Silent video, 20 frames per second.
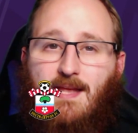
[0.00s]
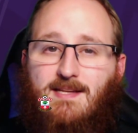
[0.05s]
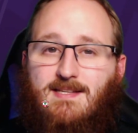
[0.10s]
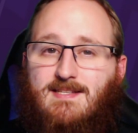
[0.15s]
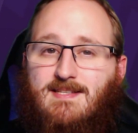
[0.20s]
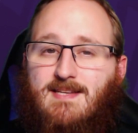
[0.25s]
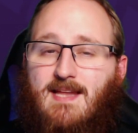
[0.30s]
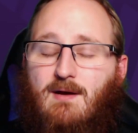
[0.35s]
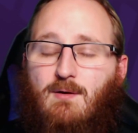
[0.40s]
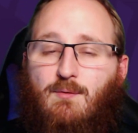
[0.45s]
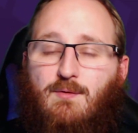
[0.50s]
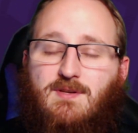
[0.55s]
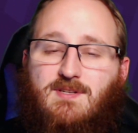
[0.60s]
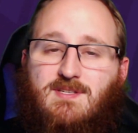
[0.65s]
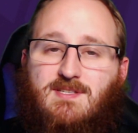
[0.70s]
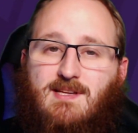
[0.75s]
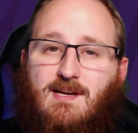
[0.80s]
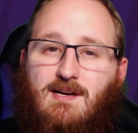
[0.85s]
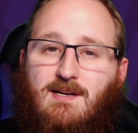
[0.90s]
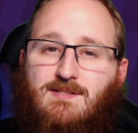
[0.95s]
now the
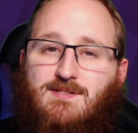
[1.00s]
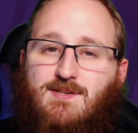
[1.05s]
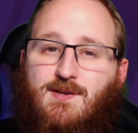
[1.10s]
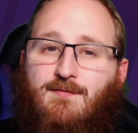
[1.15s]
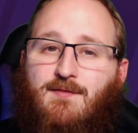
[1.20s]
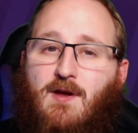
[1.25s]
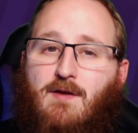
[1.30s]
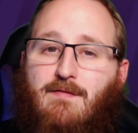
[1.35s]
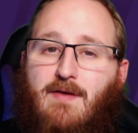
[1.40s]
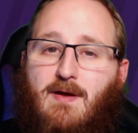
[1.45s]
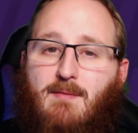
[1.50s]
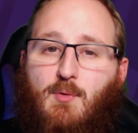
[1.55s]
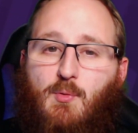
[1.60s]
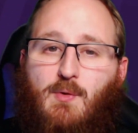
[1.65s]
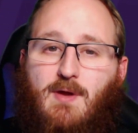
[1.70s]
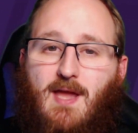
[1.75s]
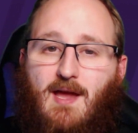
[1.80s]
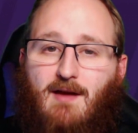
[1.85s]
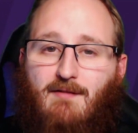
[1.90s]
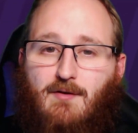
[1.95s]
start of November.
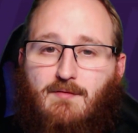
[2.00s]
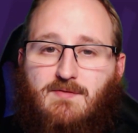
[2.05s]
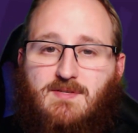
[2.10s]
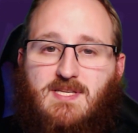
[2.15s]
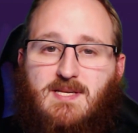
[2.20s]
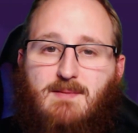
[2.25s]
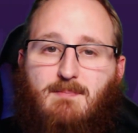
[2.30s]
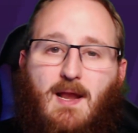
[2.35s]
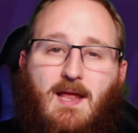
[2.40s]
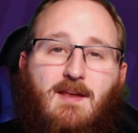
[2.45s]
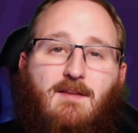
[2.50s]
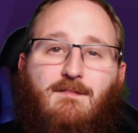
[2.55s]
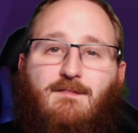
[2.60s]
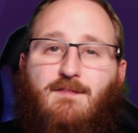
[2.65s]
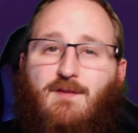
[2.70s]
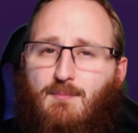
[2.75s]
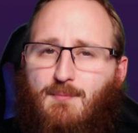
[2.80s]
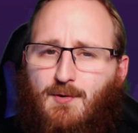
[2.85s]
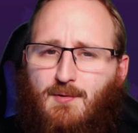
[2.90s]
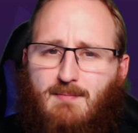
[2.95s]
We have obviously played a
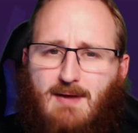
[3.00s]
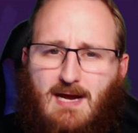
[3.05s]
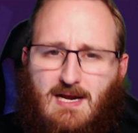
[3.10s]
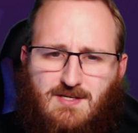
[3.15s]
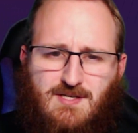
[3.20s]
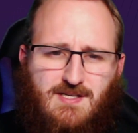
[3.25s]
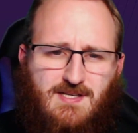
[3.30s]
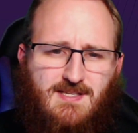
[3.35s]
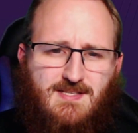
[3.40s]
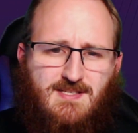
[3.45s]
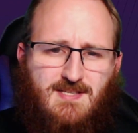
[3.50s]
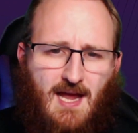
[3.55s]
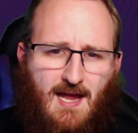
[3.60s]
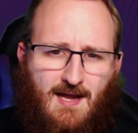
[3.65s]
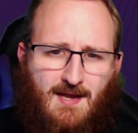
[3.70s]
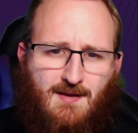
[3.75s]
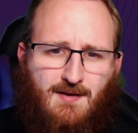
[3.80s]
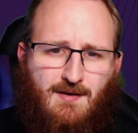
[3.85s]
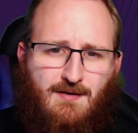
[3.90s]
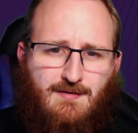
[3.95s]
few more matches
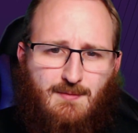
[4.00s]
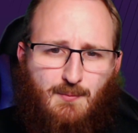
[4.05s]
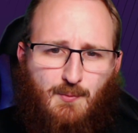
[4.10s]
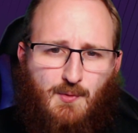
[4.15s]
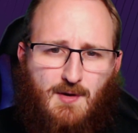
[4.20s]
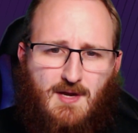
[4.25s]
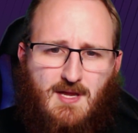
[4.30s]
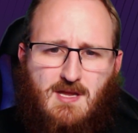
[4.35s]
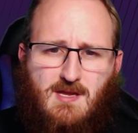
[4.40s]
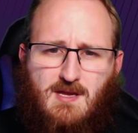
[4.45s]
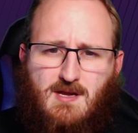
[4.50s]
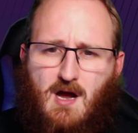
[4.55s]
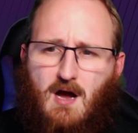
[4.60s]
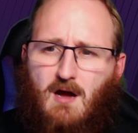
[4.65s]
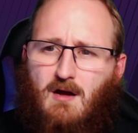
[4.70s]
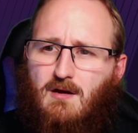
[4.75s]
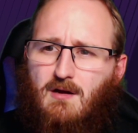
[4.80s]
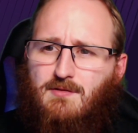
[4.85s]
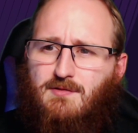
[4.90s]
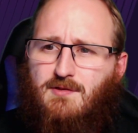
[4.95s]
and we
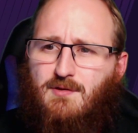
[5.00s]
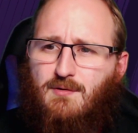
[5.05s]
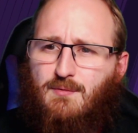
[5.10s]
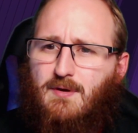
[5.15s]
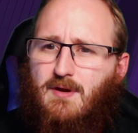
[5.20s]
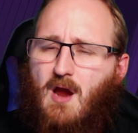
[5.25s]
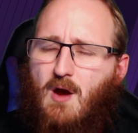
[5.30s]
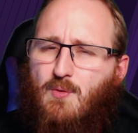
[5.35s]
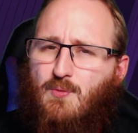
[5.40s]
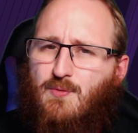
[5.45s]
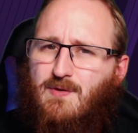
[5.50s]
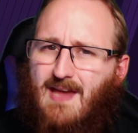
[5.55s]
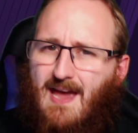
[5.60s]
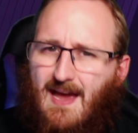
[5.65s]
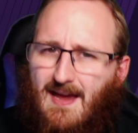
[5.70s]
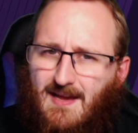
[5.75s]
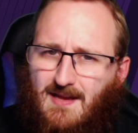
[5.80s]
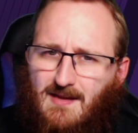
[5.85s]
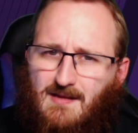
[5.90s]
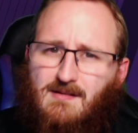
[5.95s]
are doing
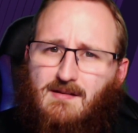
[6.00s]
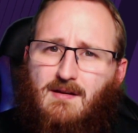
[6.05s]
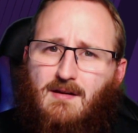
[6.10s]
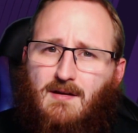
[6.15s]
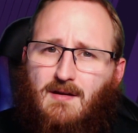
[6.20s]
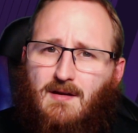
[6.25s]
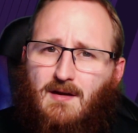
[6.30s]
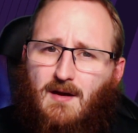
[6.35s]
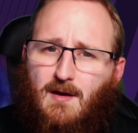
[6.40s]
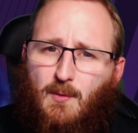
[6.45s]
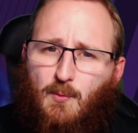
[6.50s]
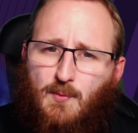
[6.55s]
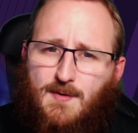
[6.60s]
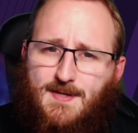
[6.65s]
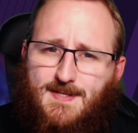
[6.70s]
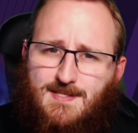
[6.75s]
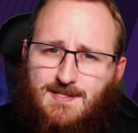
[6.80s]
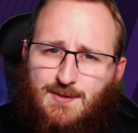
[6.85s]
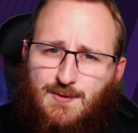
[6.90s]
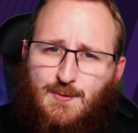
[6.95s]
okay. We
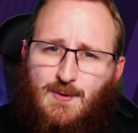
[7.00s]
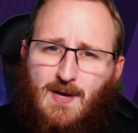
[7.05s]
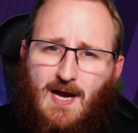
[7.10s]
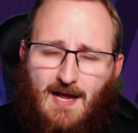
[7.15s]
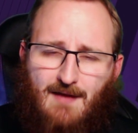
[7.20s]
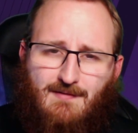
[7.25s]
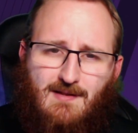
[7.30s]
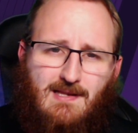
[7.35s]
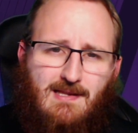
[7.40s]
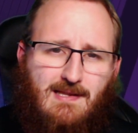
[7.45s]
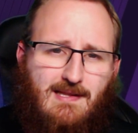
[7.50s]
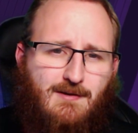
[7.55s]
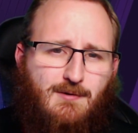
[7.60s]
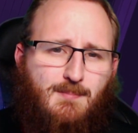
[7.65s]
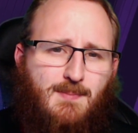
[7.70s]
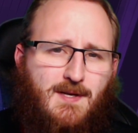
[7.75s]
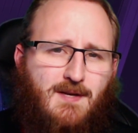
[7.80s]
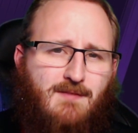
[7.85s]
do have a little bit of a